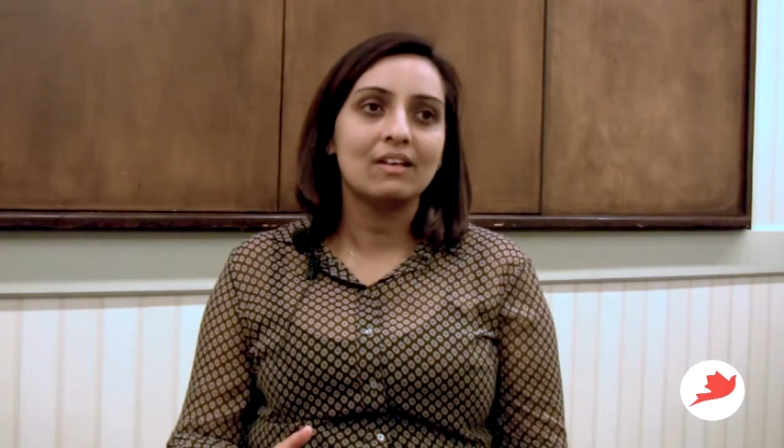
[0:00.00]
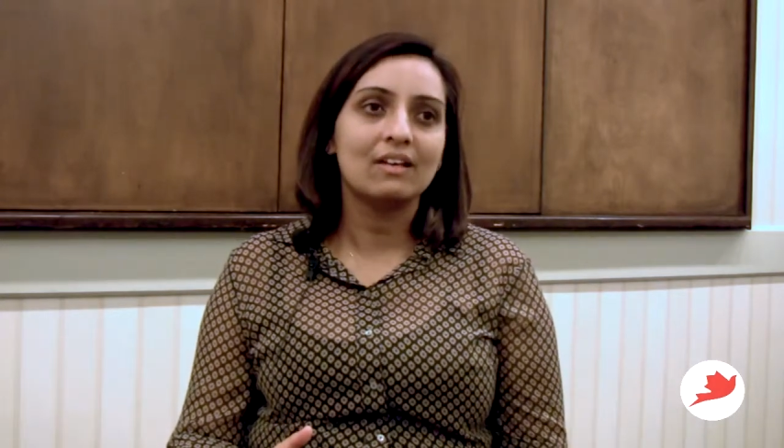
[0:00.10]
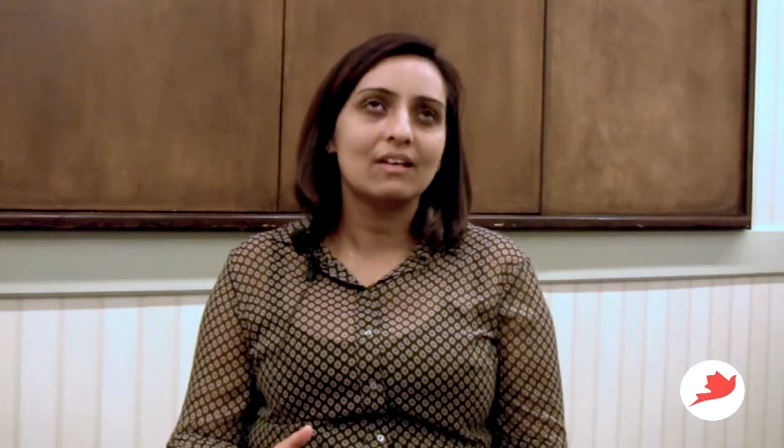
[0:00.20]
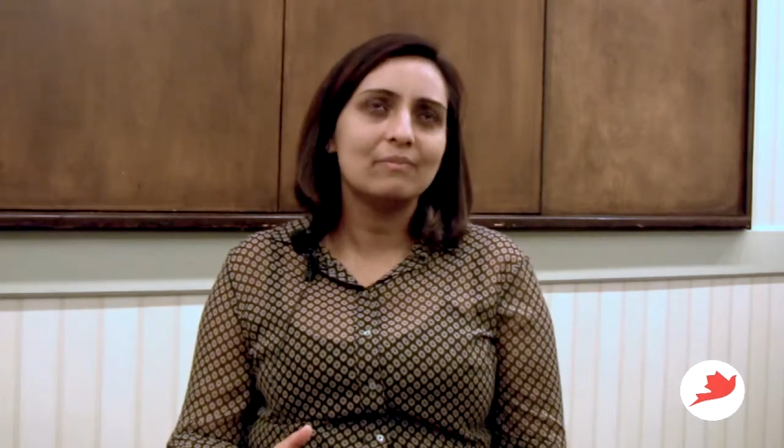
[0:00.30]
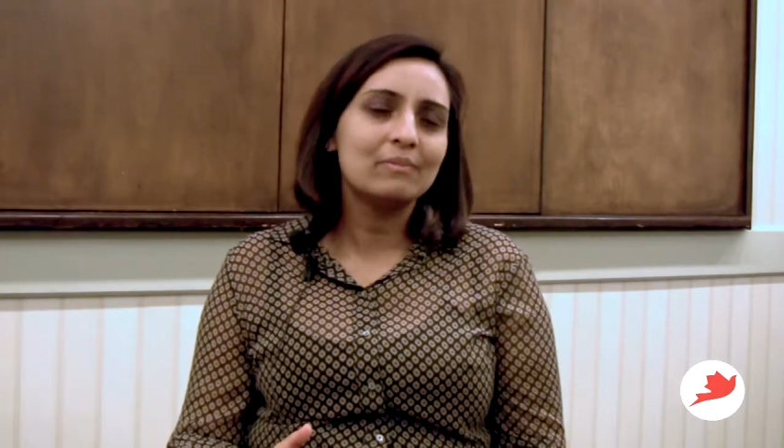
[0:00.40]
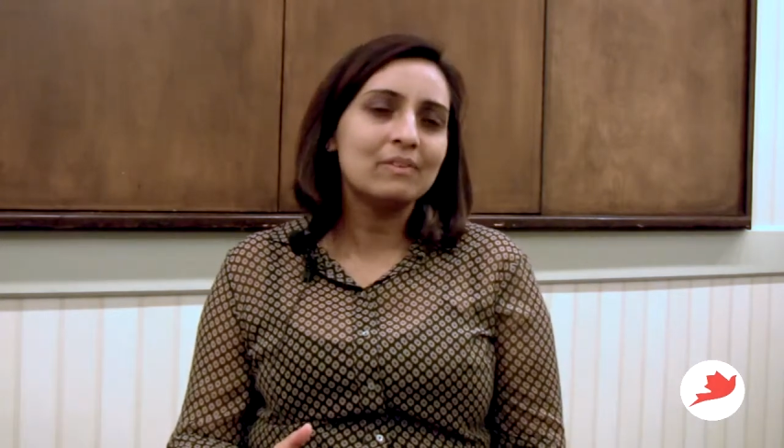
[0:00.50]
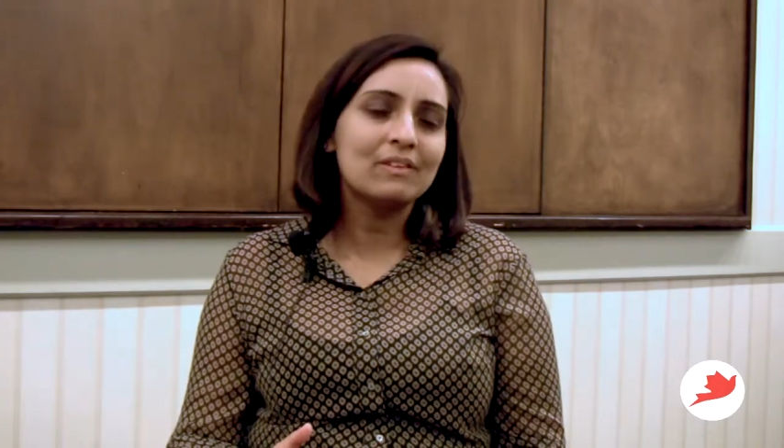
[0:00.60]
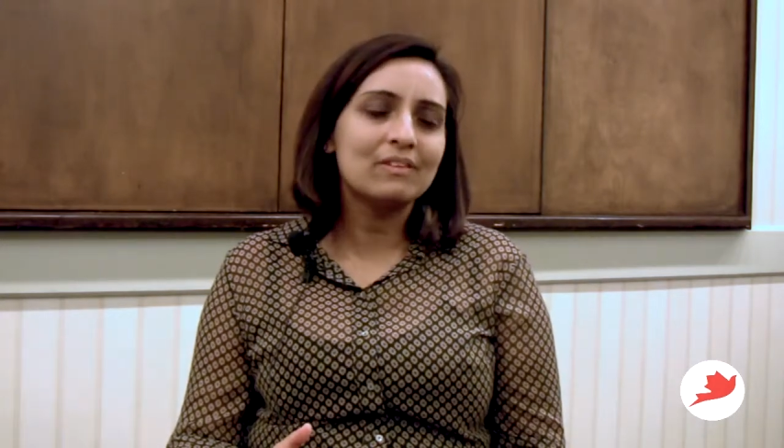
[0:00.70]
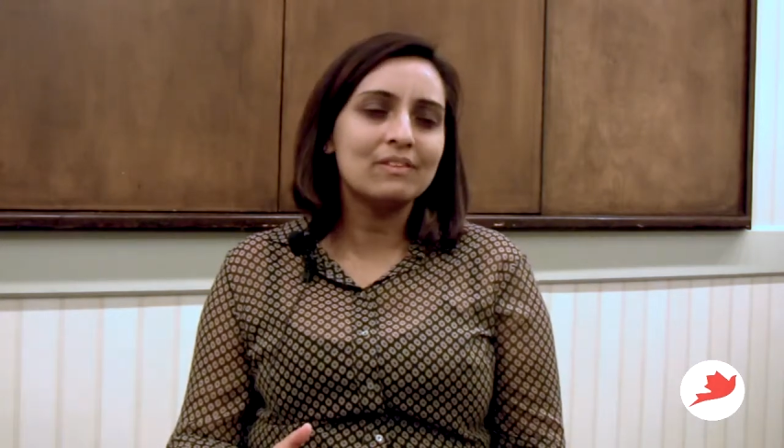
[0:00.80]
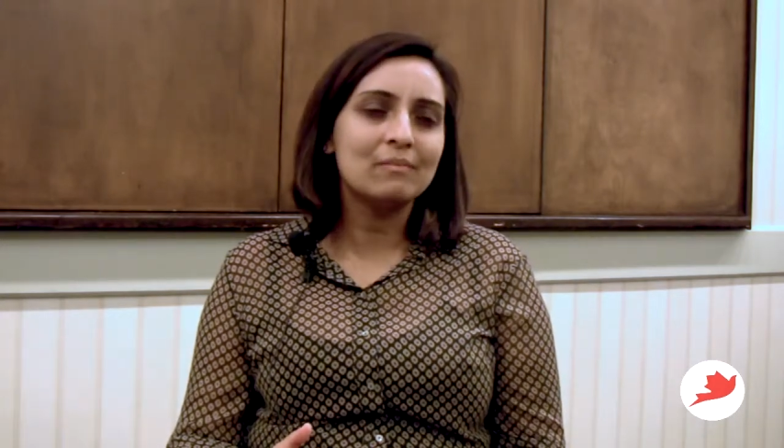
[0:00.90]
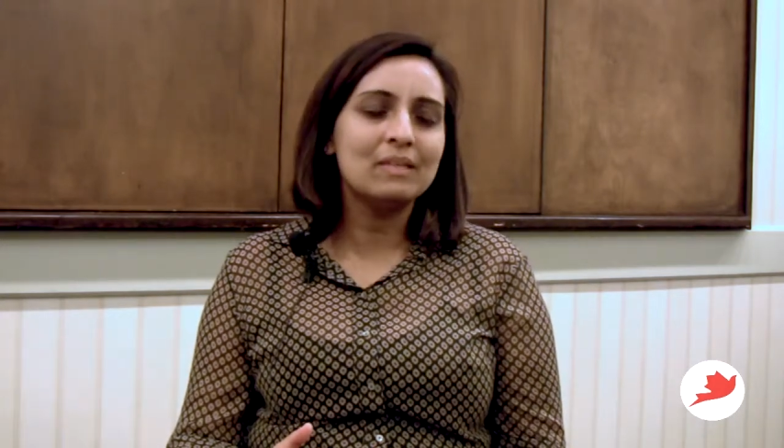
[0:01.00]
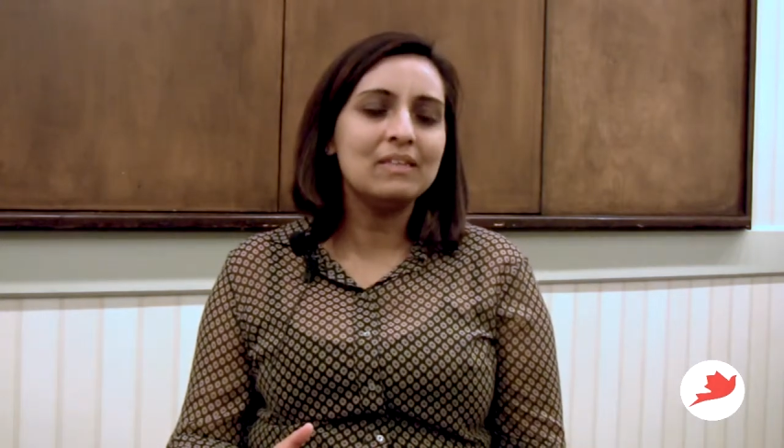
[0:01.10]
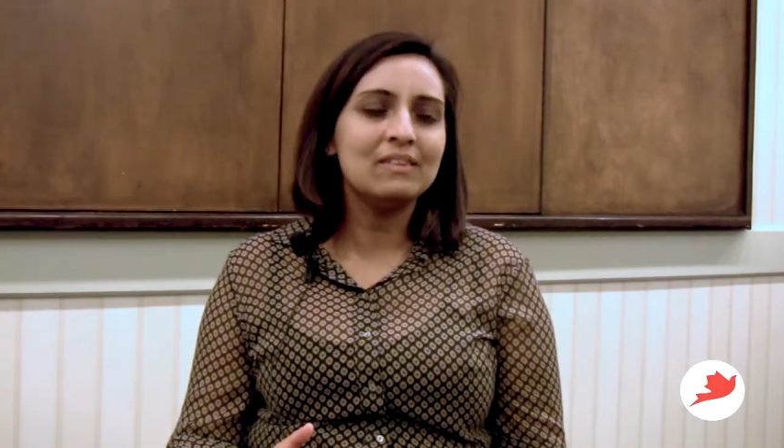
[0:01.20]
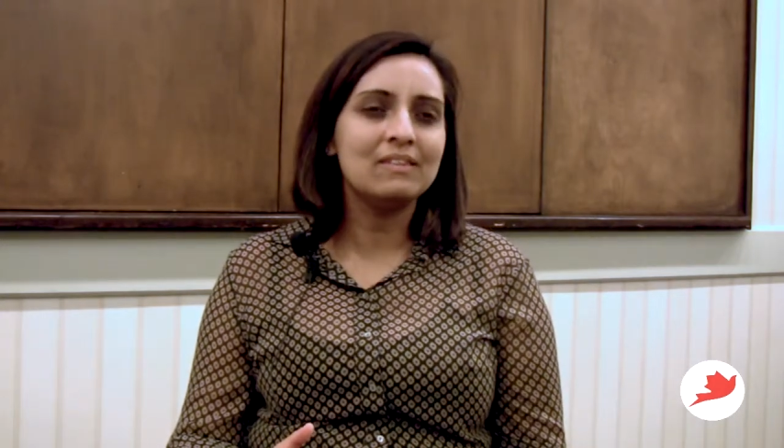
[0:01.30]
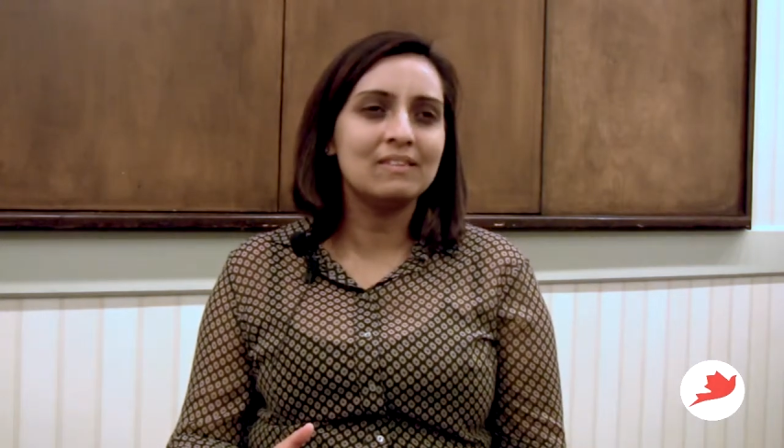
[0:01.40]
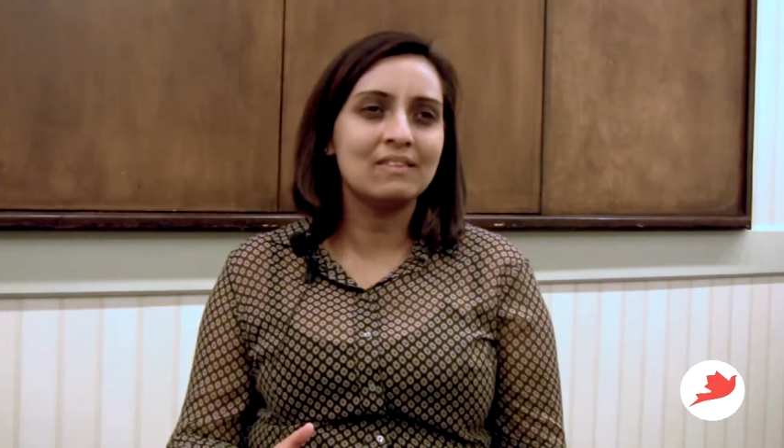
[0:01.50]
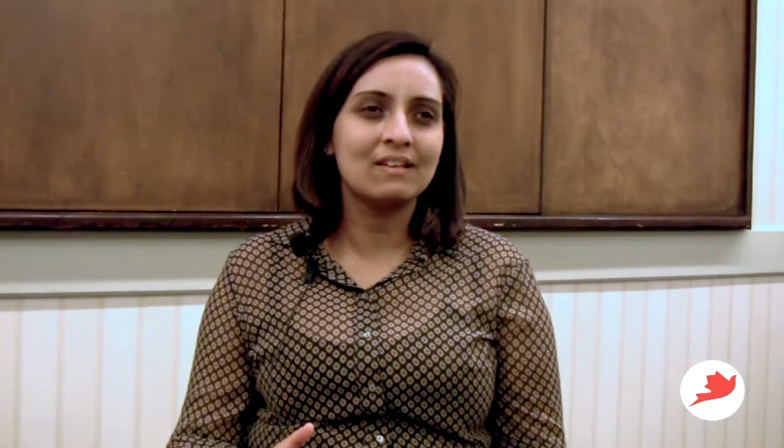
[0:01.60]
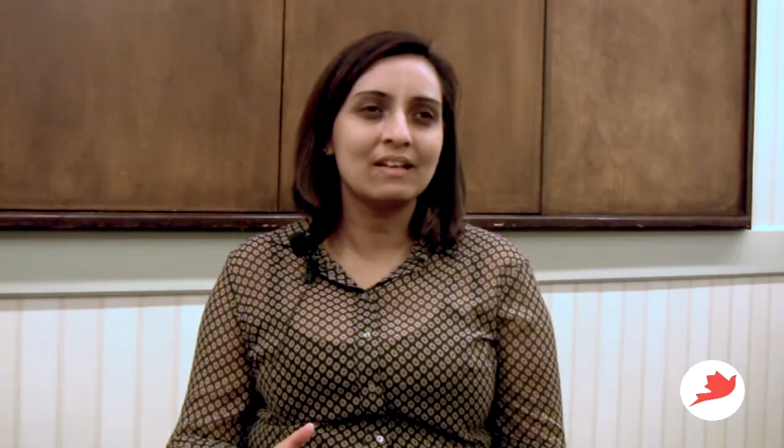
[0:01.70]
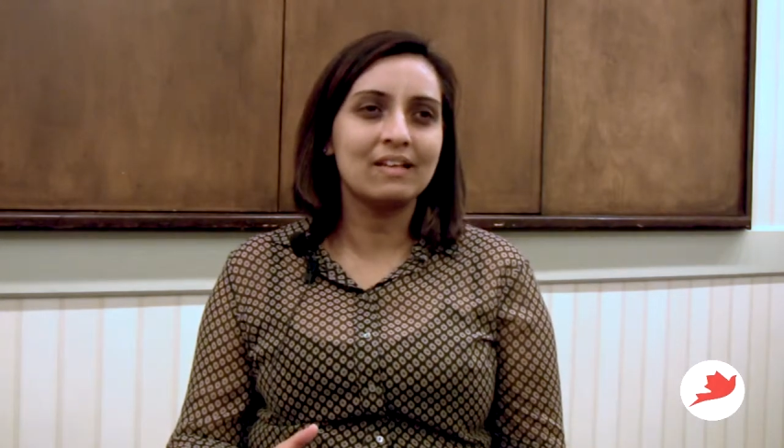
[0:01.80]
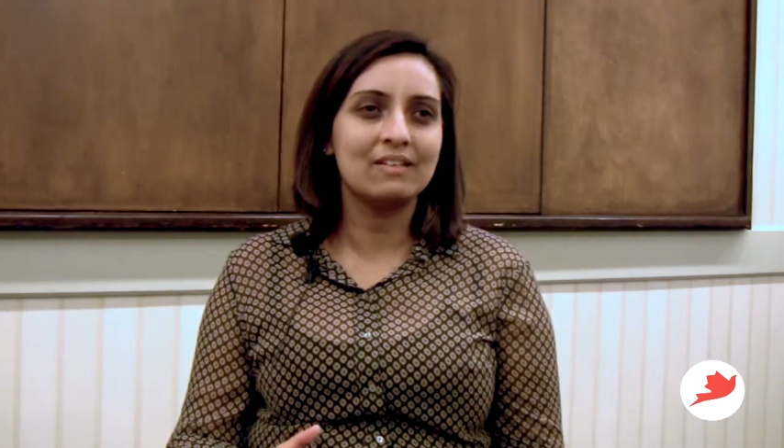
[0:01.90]
So to me, these are
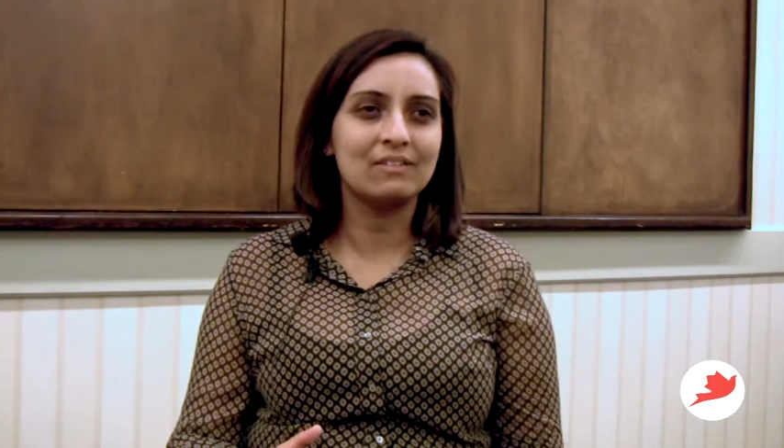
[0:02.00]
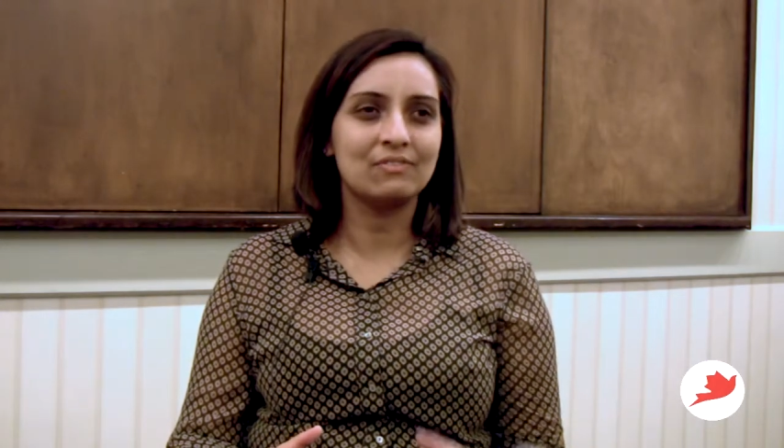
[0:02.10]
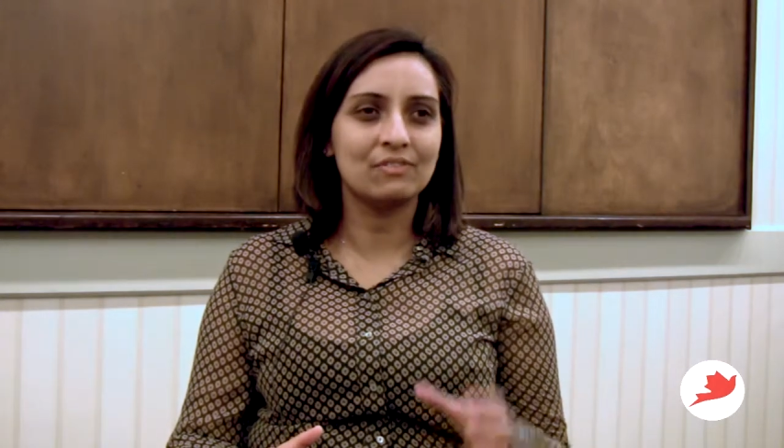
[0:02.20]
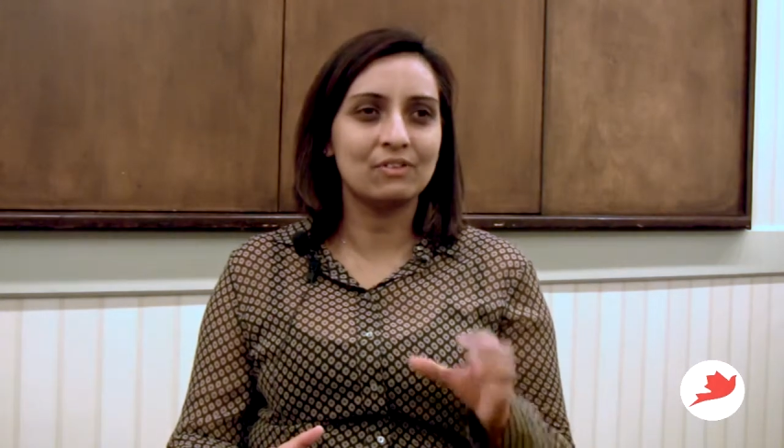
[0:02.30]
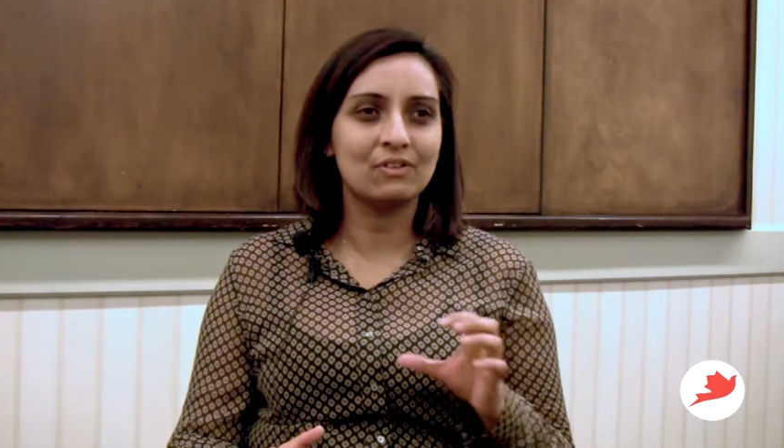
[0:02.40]
the kind of